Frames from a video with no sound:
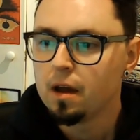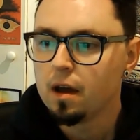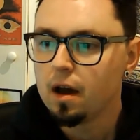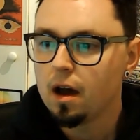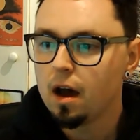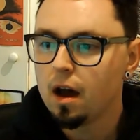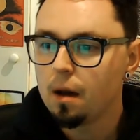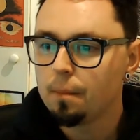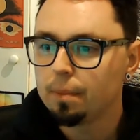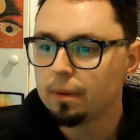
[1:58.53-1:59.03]

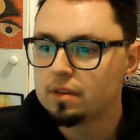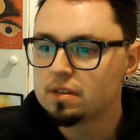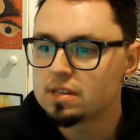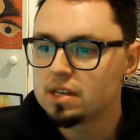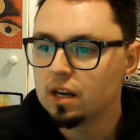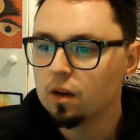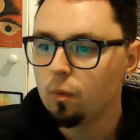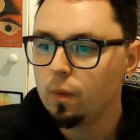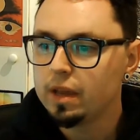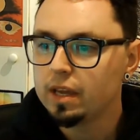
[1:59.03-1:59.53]
Up
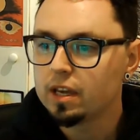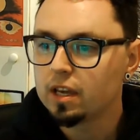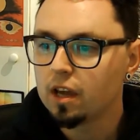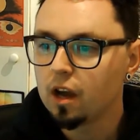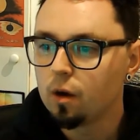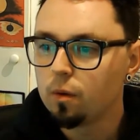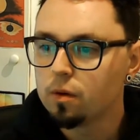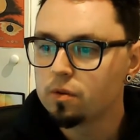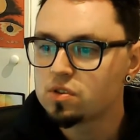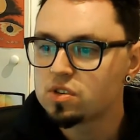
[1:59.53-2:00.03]
until a week
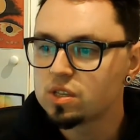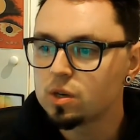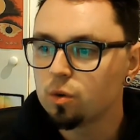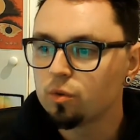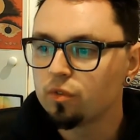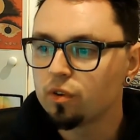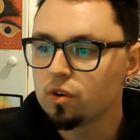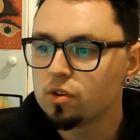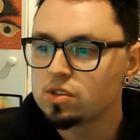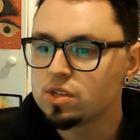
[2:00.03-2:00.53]
ago, we were still
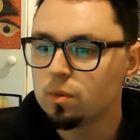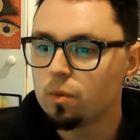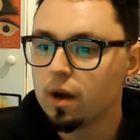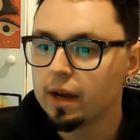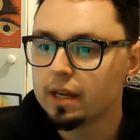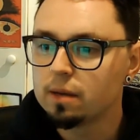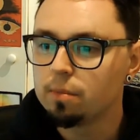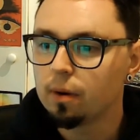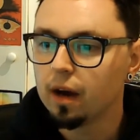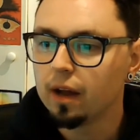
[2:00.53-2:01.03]
furiously
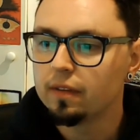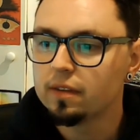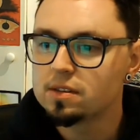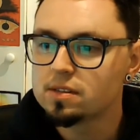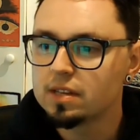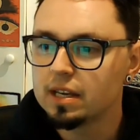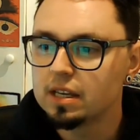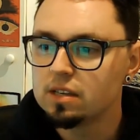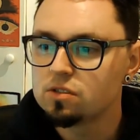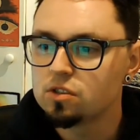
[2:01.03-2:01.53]
working behind the
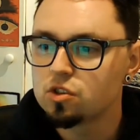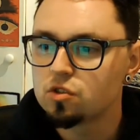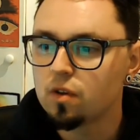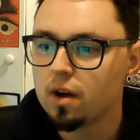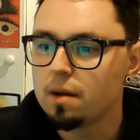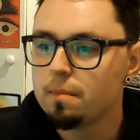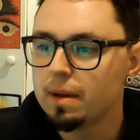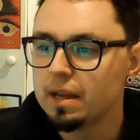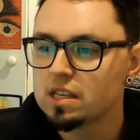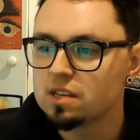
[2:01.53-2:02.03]
scenes to try
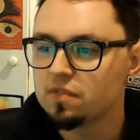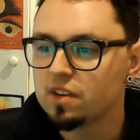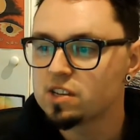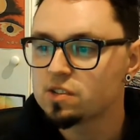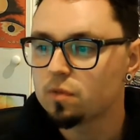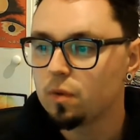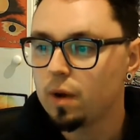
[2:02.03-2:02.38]
and make this festival